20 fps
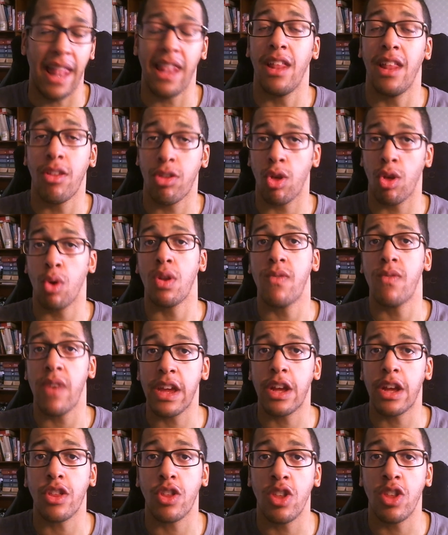Sony
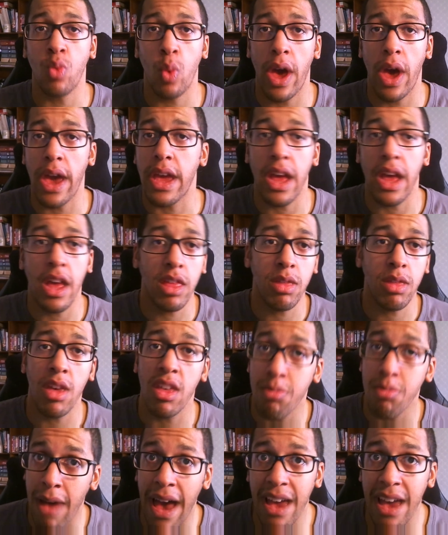Vegas's way is
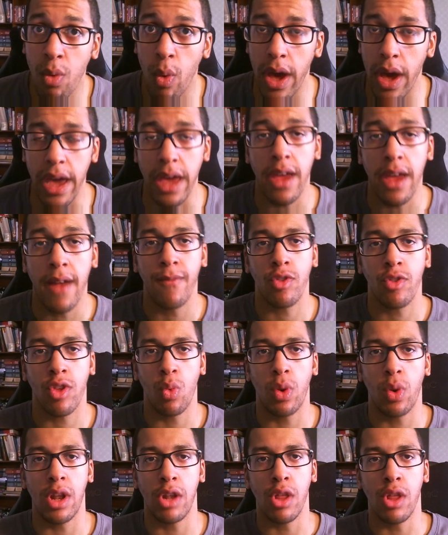my way. So
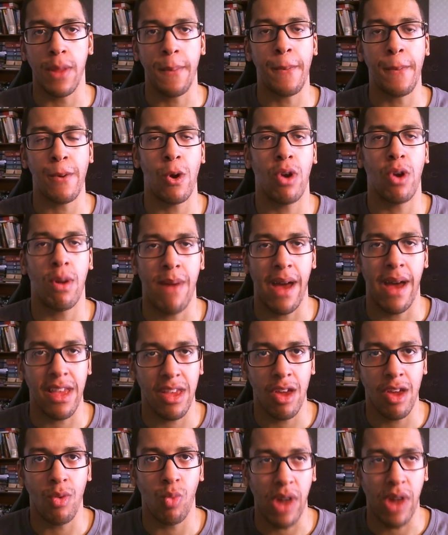when another program
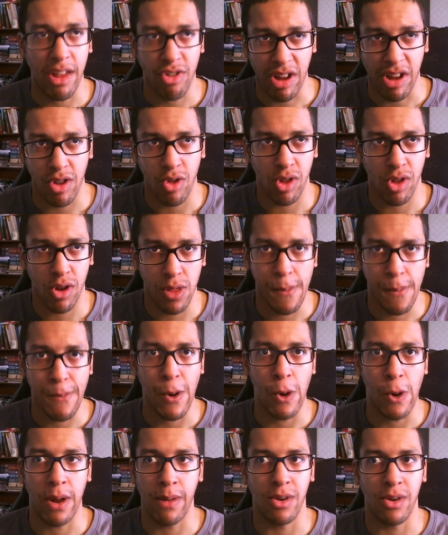when I try to use another
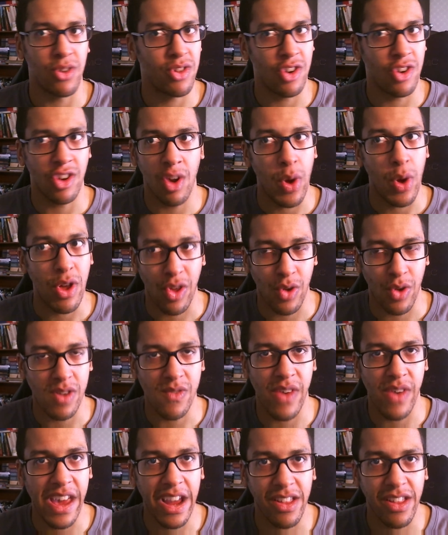program that doesn't do it Sony
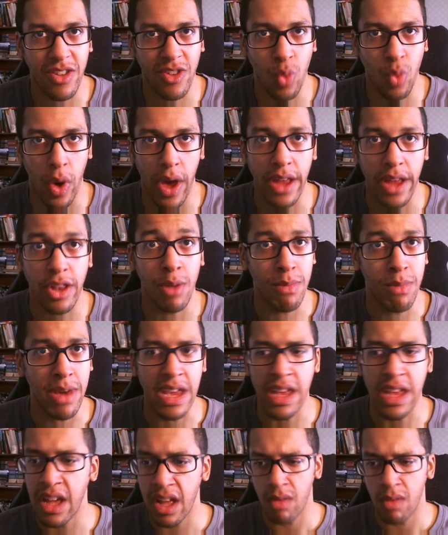Vegas's way, to
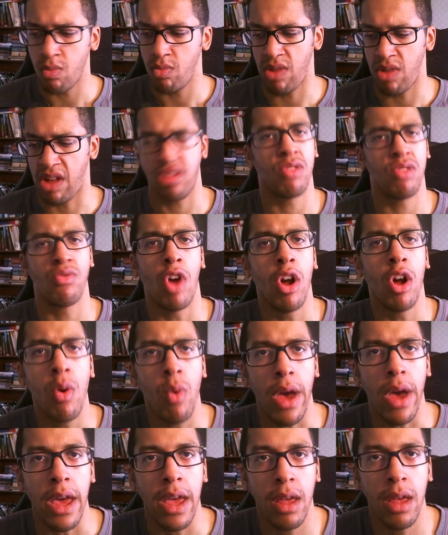me, that's the wrong
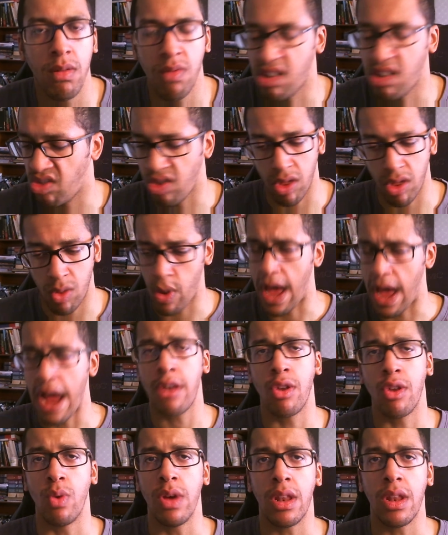way. That's not the way I
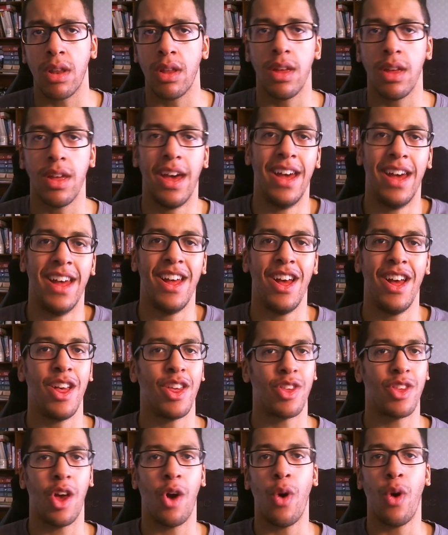do it.
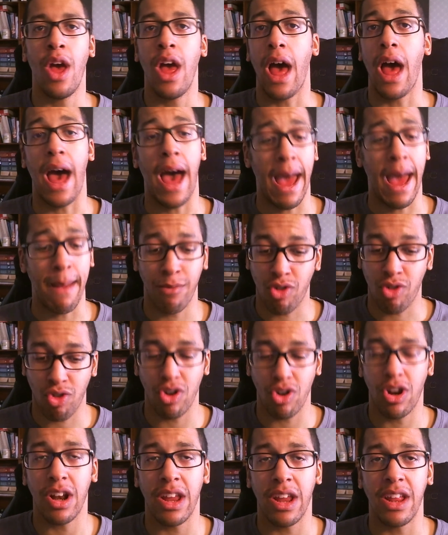So I'm
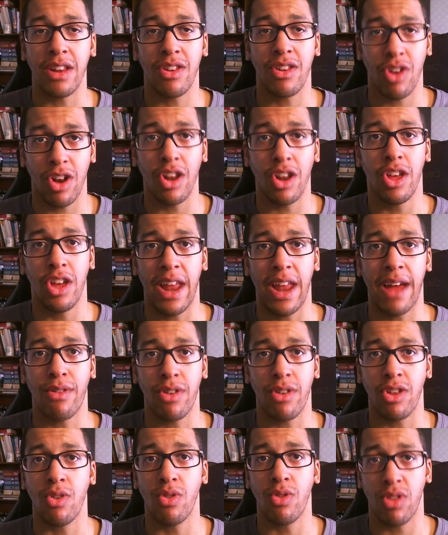struggling to learn how to
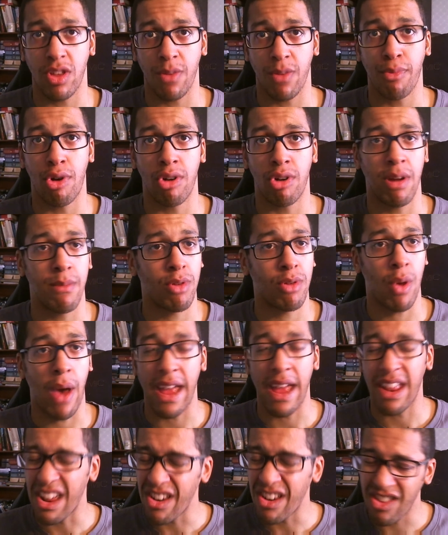use this program. So I
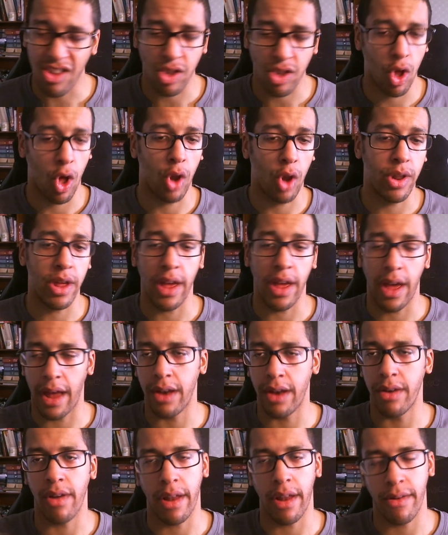installed it
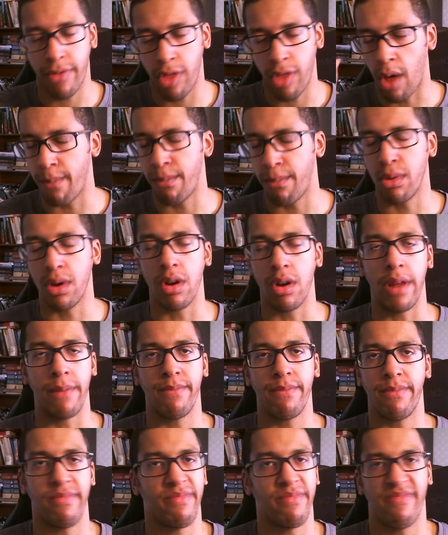and thought, bugger it.
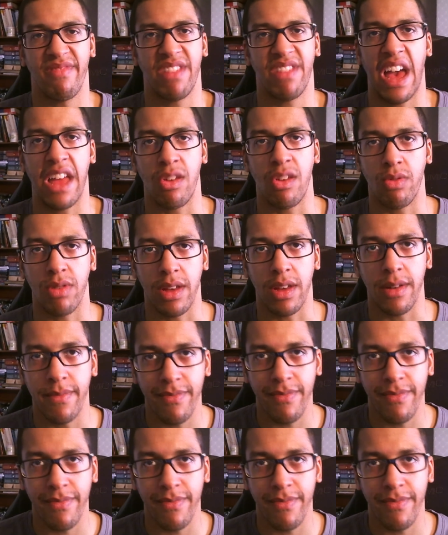Can't use it.